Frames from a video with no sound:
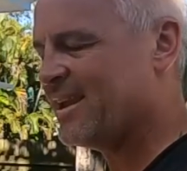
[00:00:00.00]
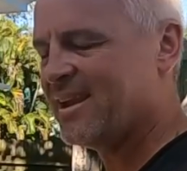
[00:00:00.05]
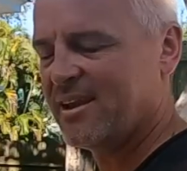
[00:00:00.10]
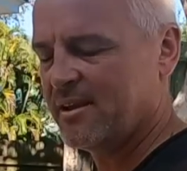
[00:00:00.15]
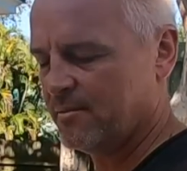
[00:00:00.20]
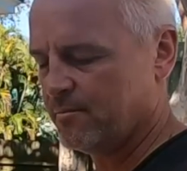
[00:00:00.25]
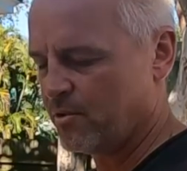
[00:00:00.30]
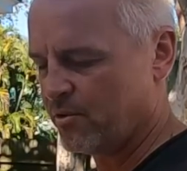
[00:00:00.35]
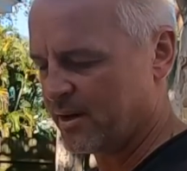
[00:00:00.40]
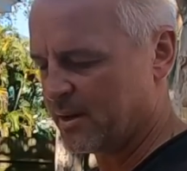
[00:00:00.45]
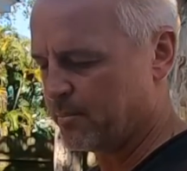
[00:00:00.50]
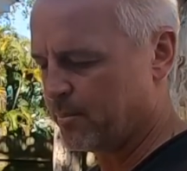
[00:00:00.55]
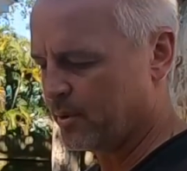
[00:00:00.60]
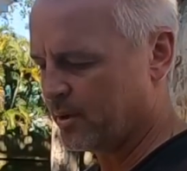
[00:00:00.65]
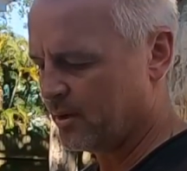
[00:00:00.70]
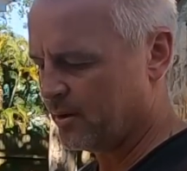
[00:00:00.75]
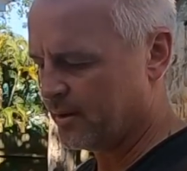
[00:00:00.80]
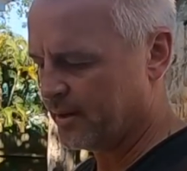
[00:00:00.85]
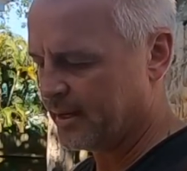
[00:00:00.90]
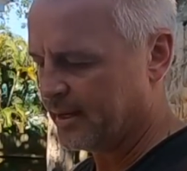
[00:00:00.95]
here, marine
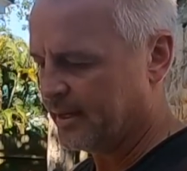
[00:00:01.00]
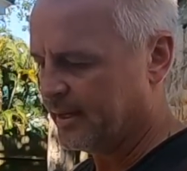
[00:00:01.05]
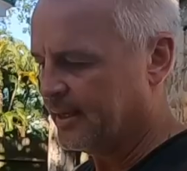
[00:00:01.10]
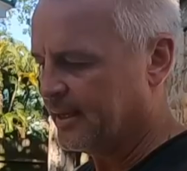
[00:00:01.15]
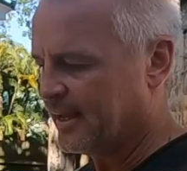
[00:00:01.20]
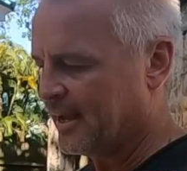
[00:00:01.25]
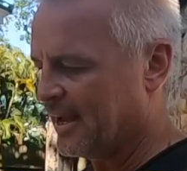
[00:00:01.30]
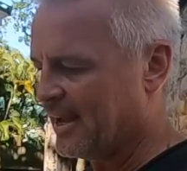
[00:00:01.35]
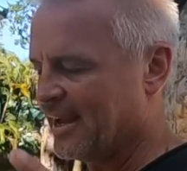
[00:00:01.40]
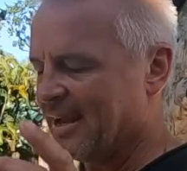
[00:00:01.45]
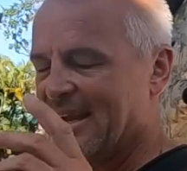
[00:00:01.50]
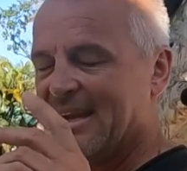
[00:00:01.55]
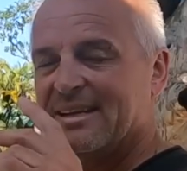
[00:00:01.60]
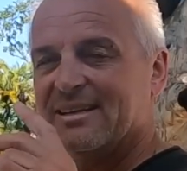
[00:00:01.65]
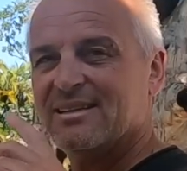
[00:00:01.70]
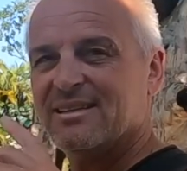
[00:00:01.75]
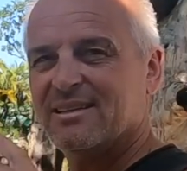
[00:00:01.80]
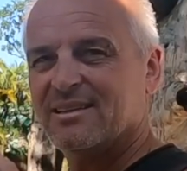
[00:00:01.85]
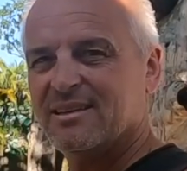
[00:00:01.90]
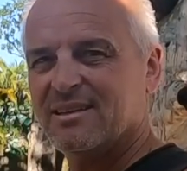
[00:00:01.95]
ply,
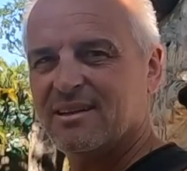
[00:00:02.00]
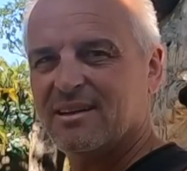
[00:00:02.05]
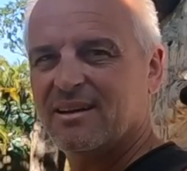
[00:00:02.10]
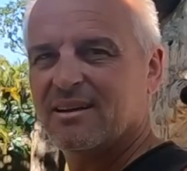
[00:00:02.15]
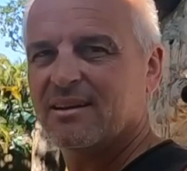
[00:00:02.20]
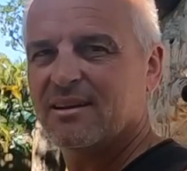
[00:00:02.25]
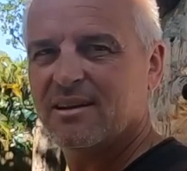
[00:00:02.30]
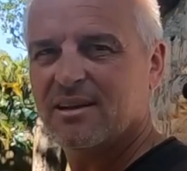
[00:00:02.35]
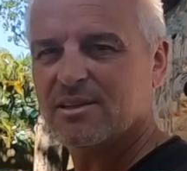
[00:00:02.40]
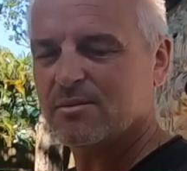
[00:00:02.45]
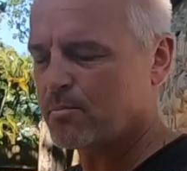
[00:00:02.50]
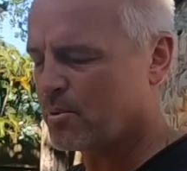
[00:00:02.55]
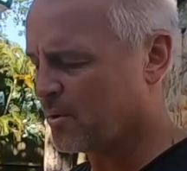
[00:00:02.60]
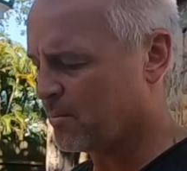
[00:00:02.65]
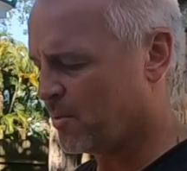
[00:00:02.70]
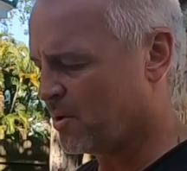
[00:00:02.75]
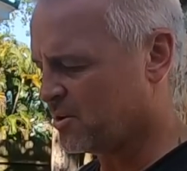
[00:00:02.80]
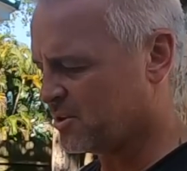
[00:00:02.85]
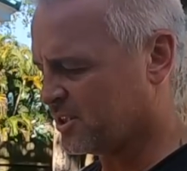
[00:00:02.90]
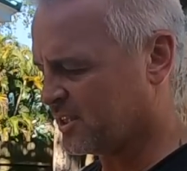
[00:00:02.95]
and let's
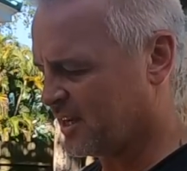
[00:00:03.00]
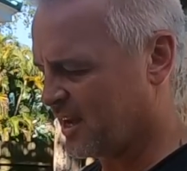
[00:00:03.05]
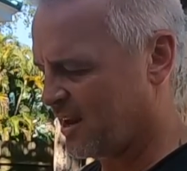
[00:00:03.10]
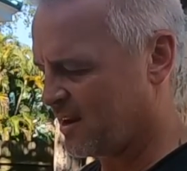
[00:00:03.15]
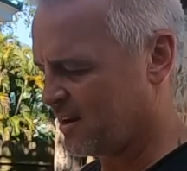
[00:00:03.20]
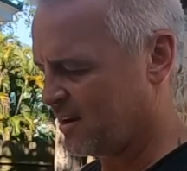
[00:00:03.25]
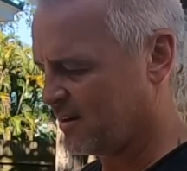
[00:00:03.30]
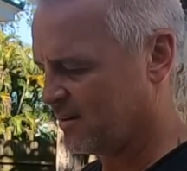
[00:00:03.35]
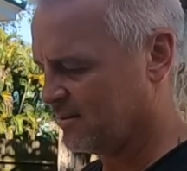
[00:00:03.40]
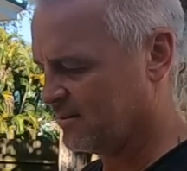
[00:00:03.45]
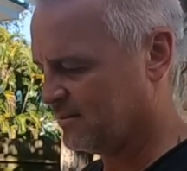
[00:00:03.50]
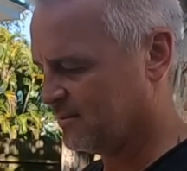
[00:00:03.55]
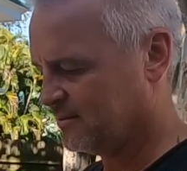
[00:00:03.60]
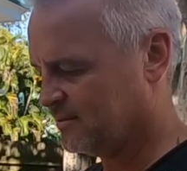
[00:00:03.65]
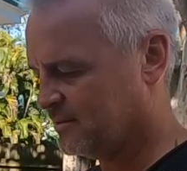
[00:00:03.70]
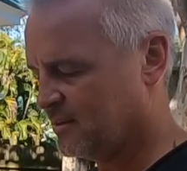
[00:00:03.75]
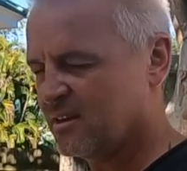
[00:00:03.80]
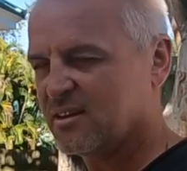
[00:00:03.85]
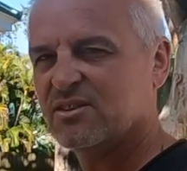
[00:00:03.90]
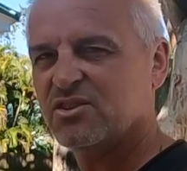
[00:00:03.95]
put a box together.
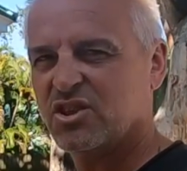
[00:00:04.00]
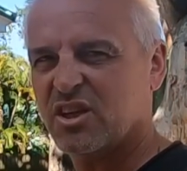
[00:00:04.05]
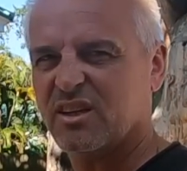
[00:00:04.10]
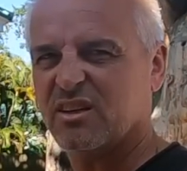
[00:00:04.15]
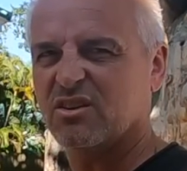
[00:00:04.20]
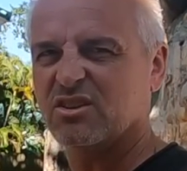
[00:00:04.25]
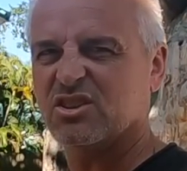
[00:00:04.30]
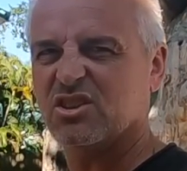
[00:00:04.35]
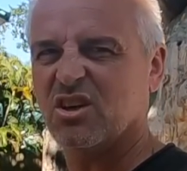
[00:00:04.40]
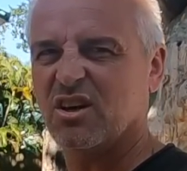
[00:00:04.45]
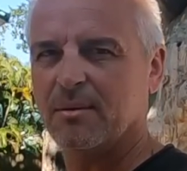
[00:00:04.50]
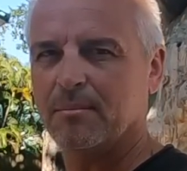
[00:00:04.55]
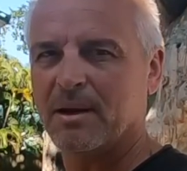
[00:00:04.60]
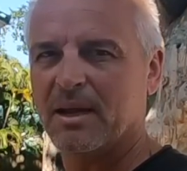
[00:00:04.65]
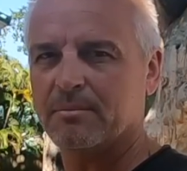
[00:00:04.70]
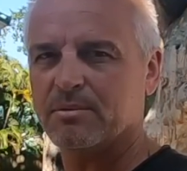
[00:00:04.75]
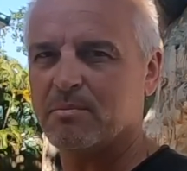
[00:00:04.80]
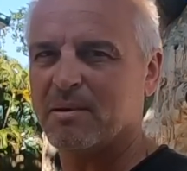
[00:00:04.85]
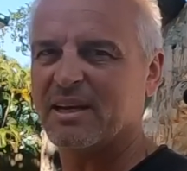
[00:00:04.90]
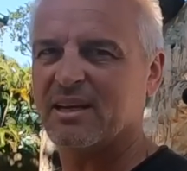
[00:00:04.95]
Chuck it on time
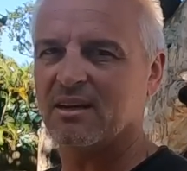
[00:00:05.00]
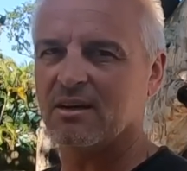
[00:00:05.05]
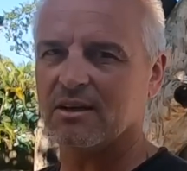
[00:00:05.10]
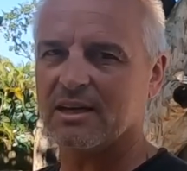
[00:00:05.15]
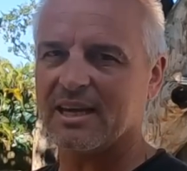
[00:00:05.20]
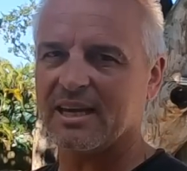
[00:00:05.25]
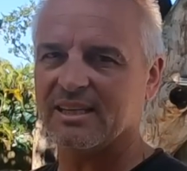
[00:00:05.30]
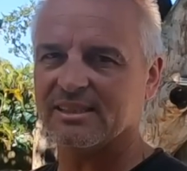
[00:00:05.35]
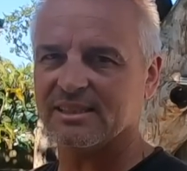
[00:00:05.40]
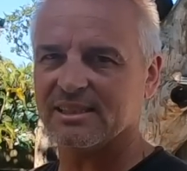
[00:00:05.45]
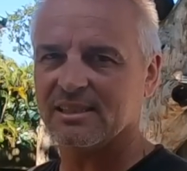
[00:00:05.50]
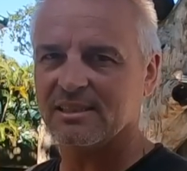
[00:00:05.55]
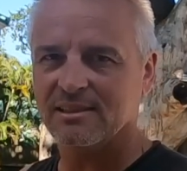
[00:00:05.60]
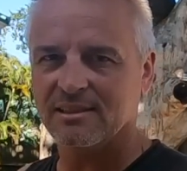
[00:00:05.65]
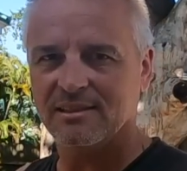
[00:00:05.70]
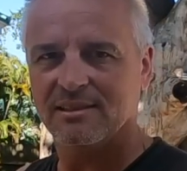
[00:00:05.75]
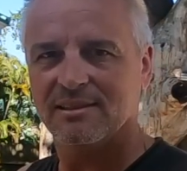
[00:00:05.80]
lapse, make it look easy.